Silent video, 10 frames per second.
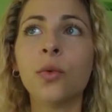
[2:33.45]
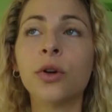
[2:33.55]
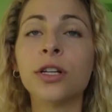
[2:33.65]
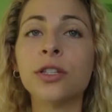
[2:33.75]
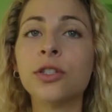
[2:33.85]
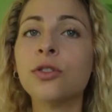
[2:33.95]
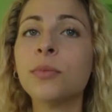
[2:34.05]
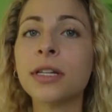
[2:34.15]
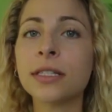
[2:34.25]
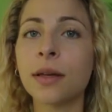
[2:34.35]
we're
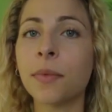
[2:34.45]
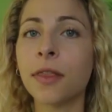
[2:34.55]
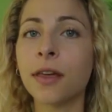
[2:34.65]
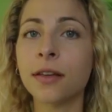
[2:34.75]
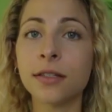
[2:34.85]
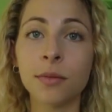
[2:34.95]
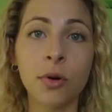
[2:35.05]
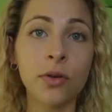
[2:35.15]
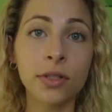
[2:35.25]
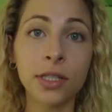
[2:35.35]
consuming something
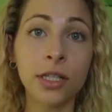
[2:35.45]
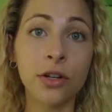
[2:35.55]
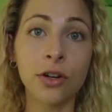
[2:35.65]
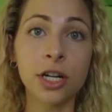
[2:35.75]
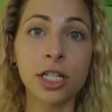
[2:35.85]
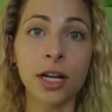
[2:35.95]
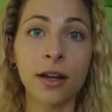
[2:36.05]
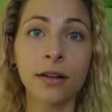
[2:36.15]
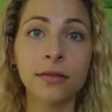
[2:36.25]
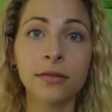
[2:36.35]
supposedly
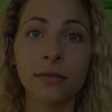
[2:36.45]
nourishing.